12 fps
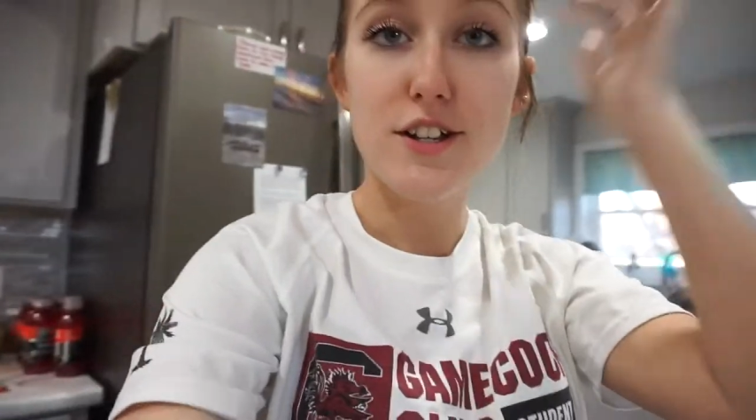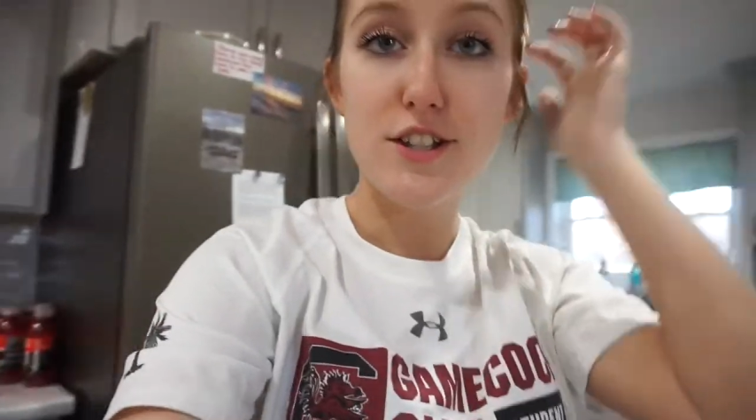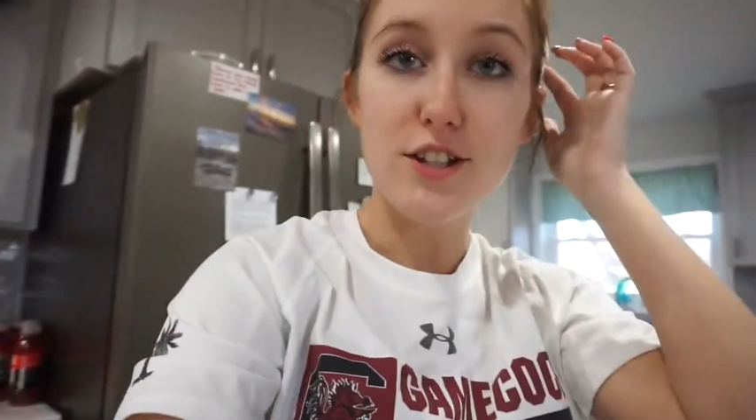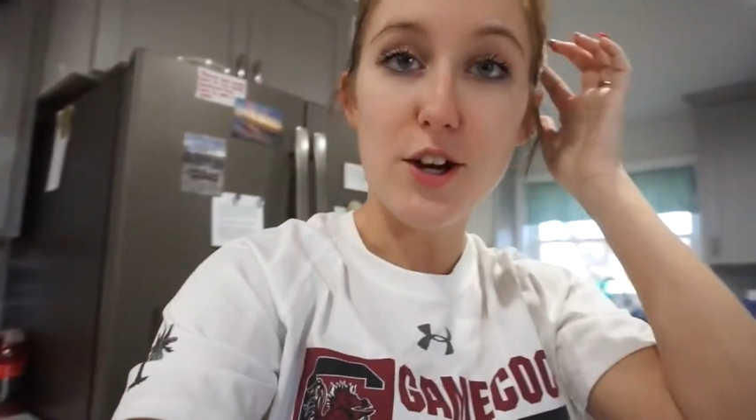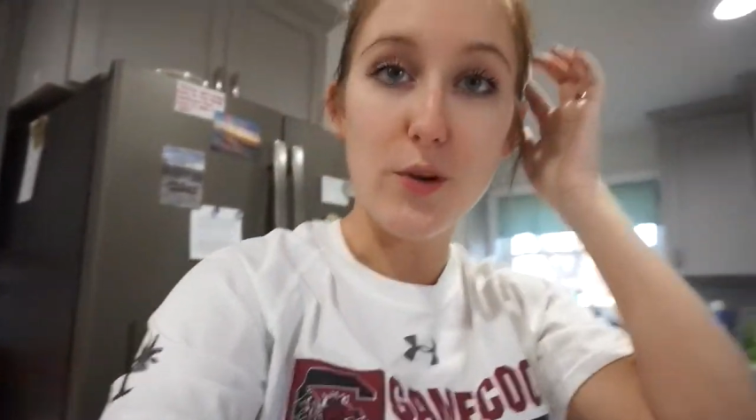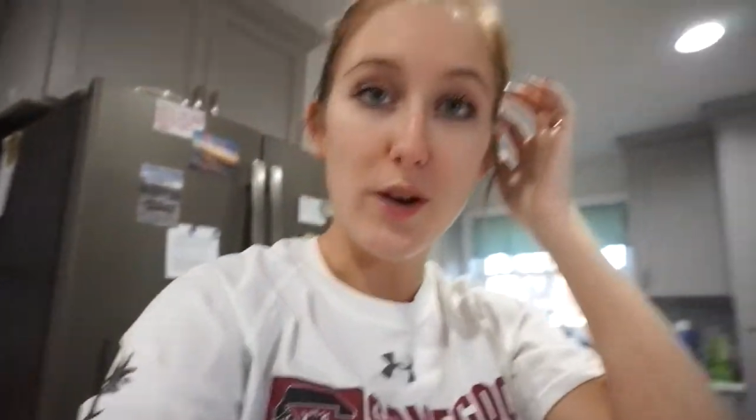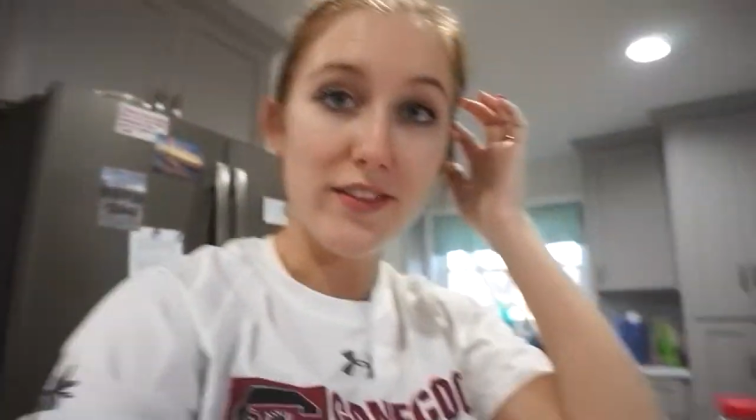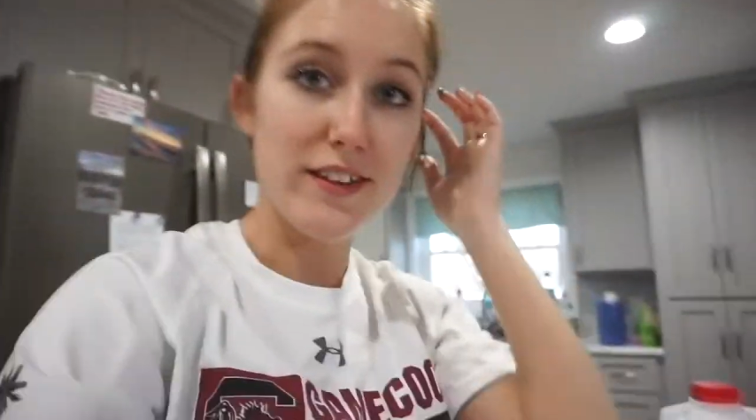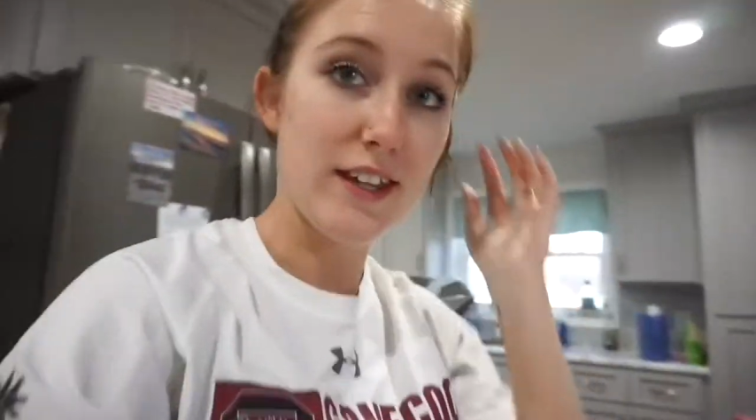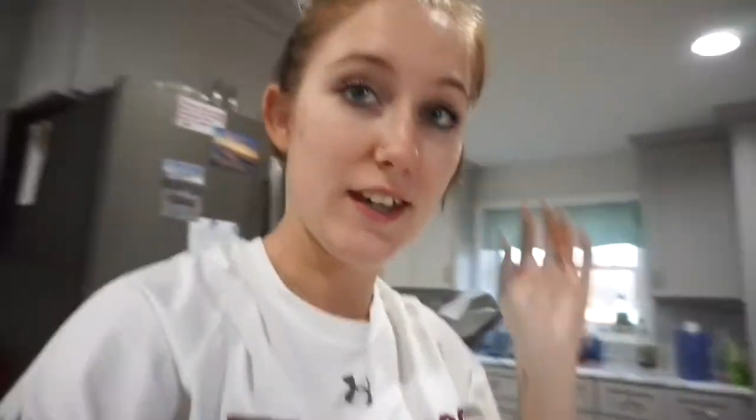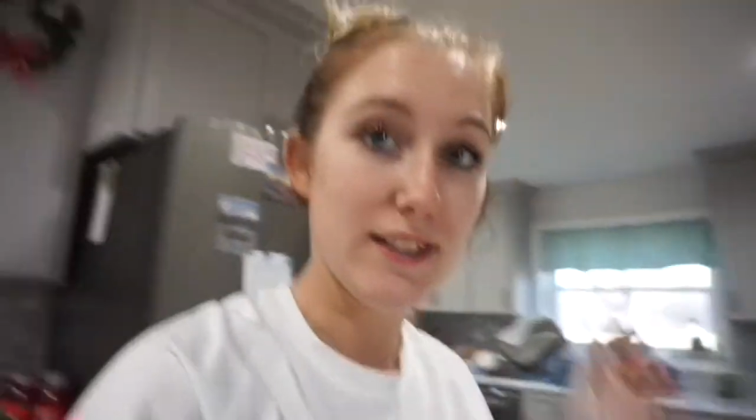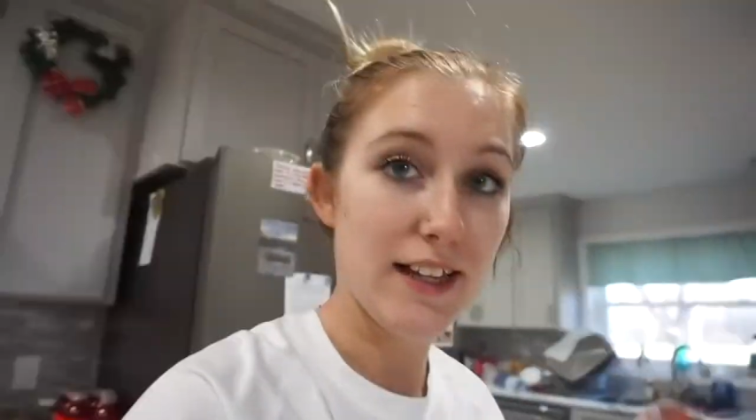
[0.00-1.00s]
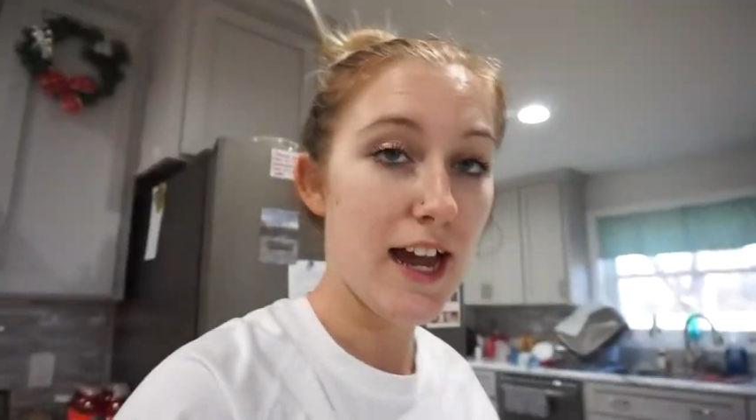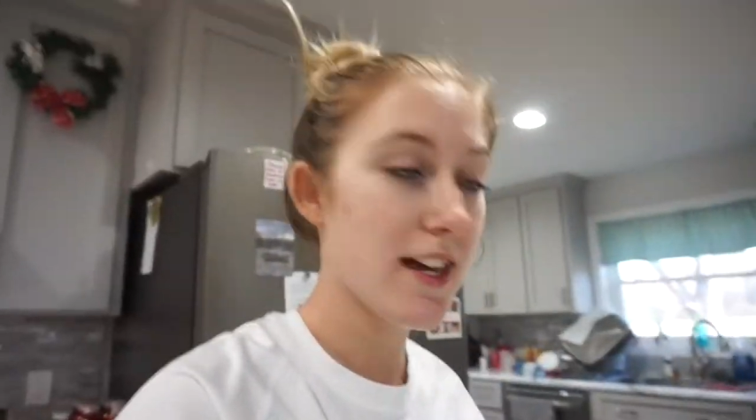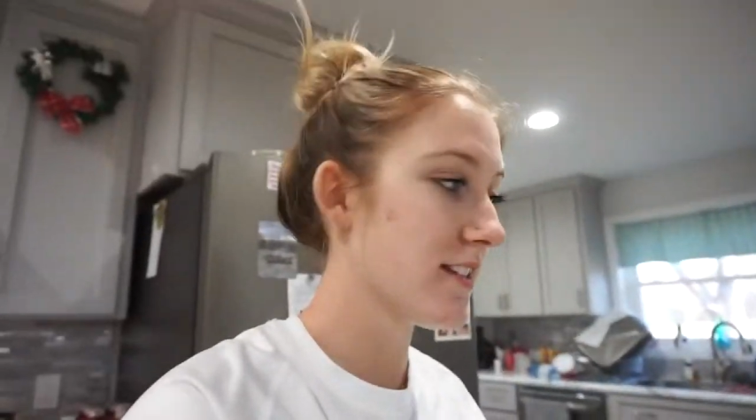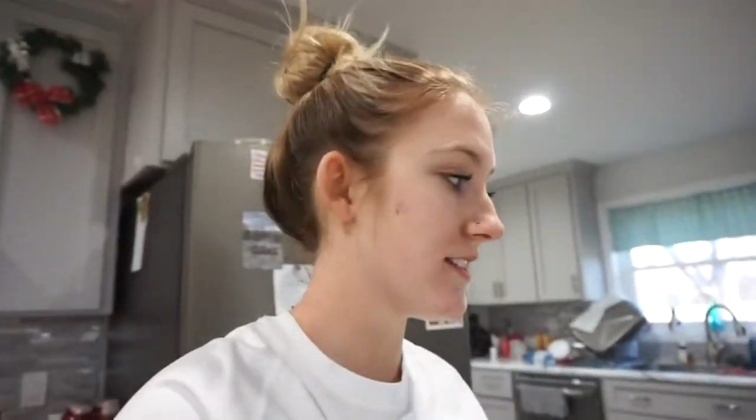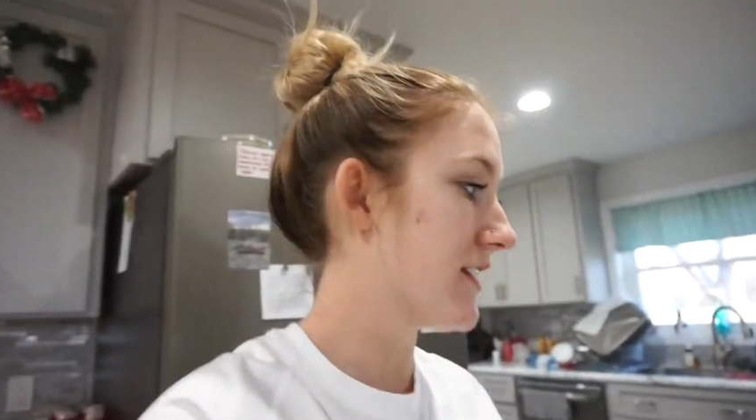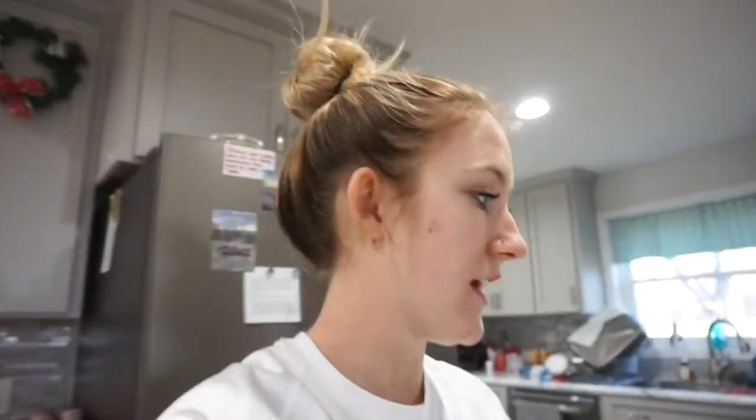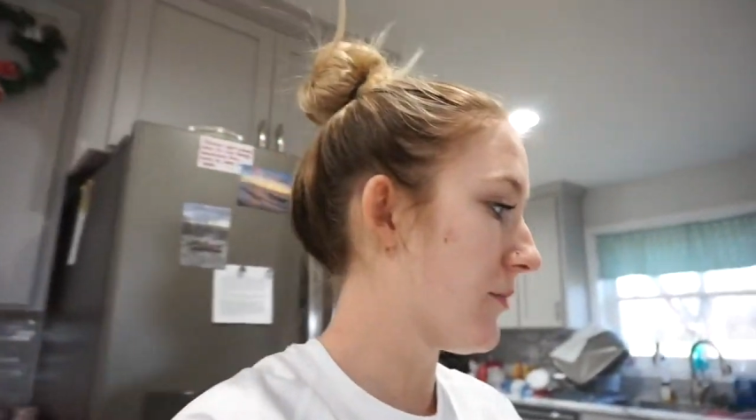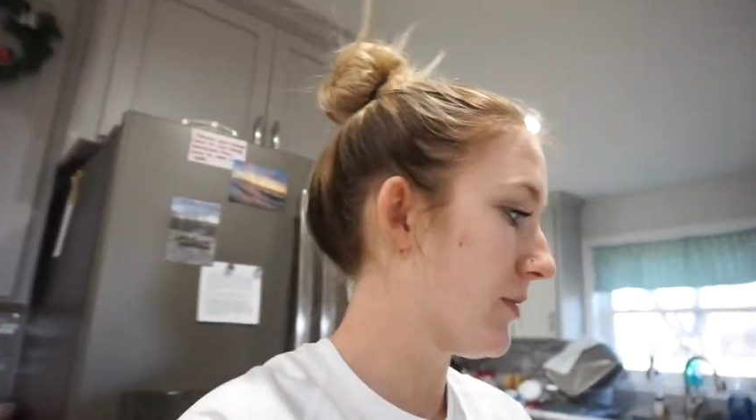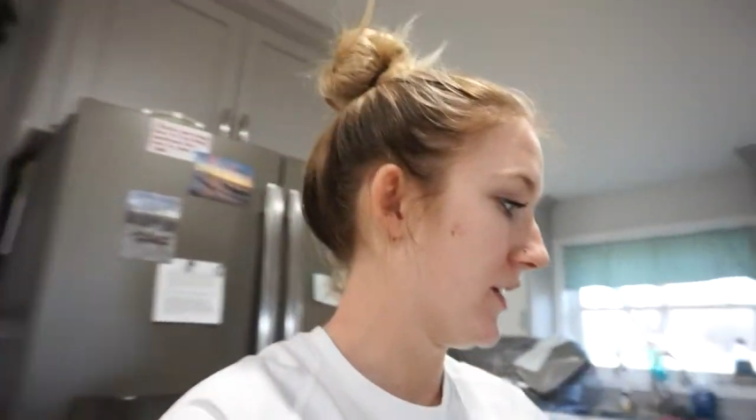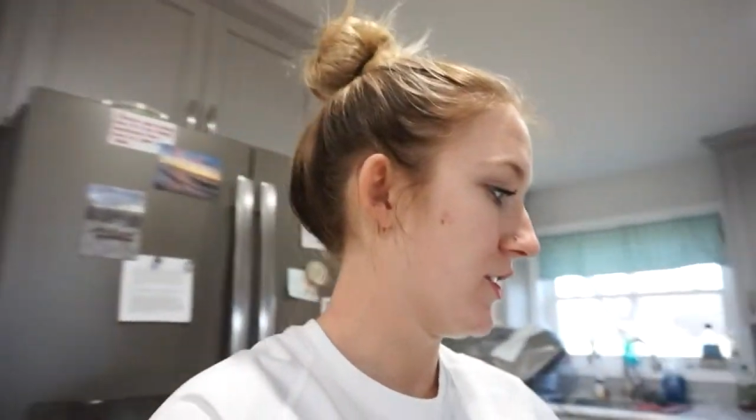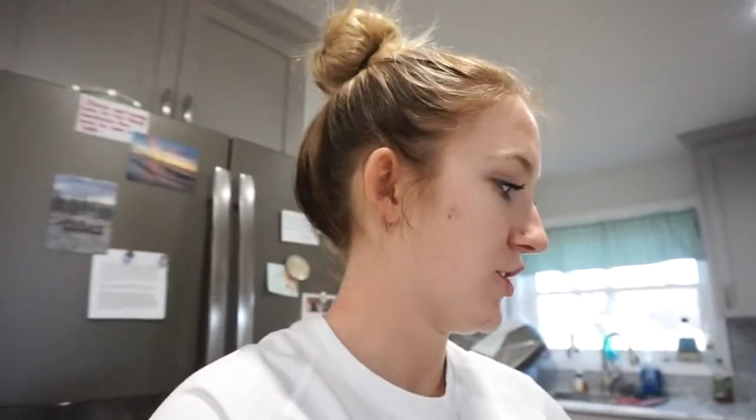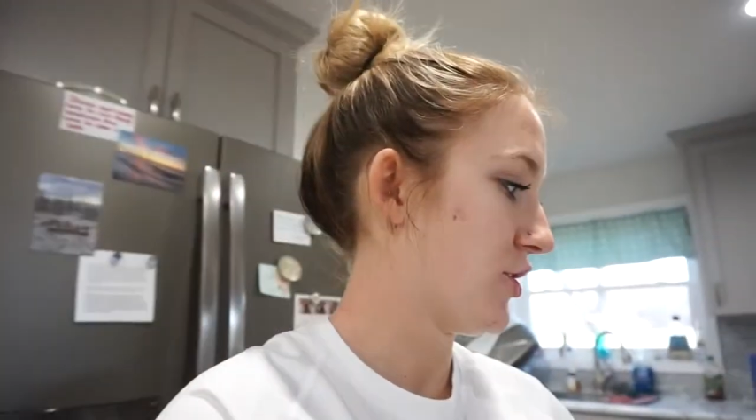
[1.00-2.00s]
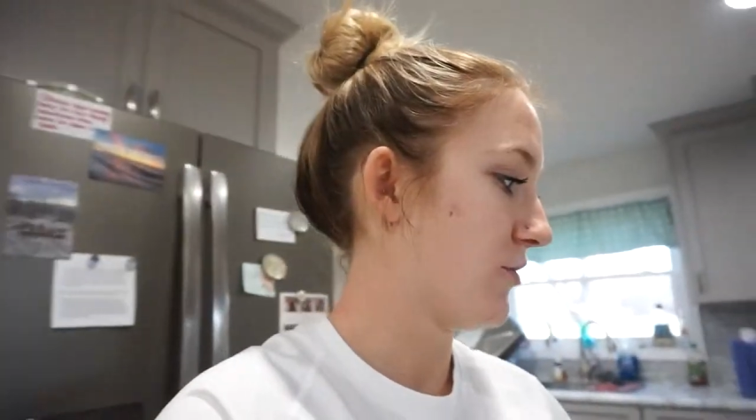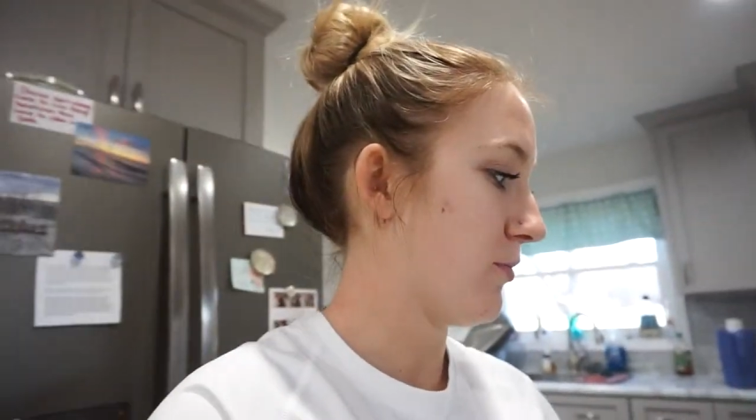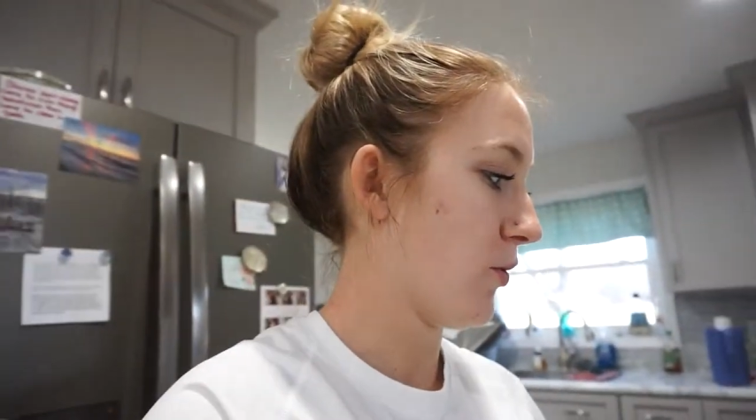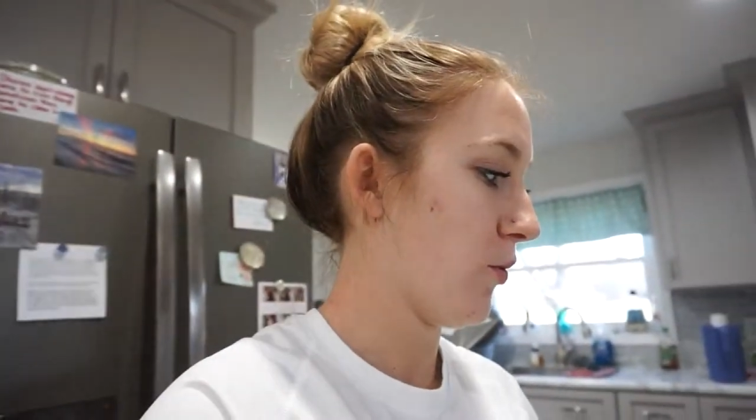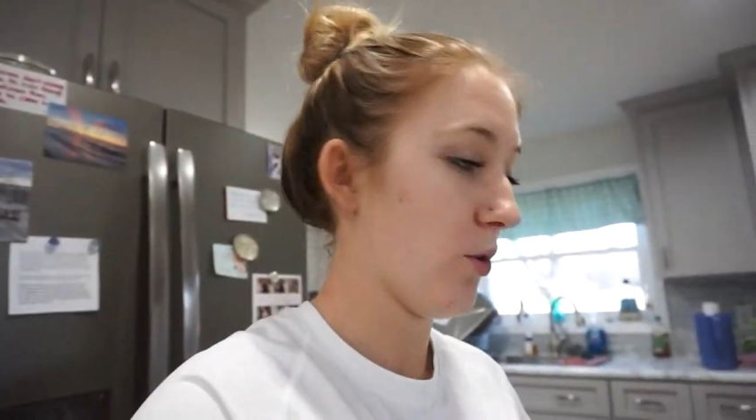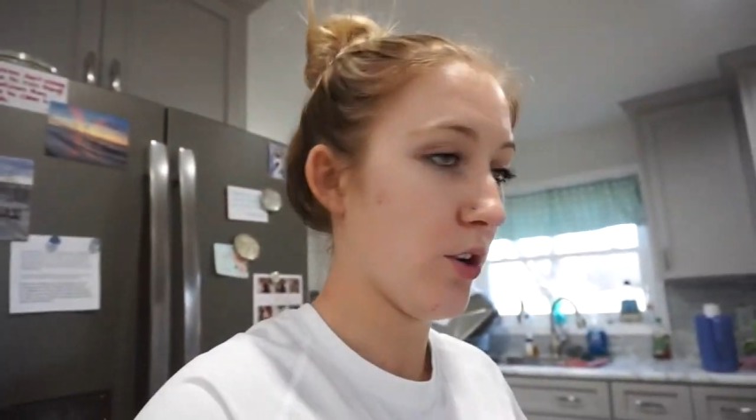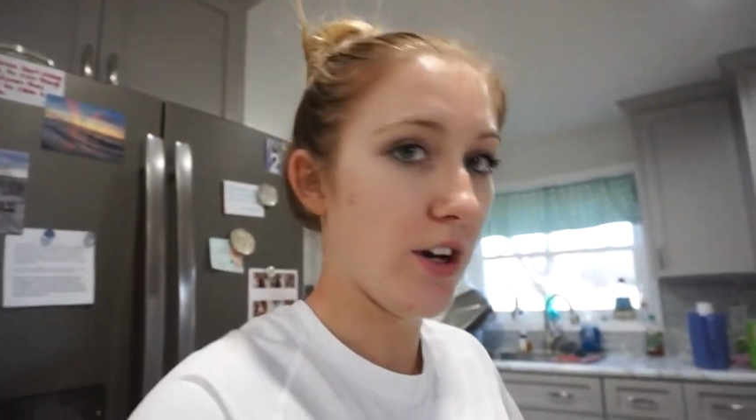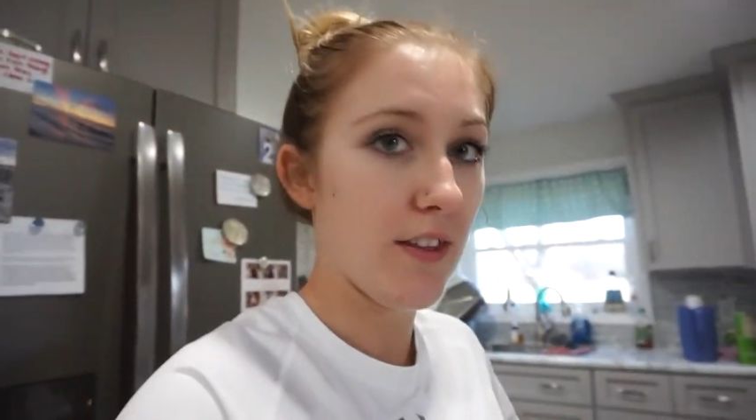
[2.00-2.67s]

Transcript: So the last step is to pour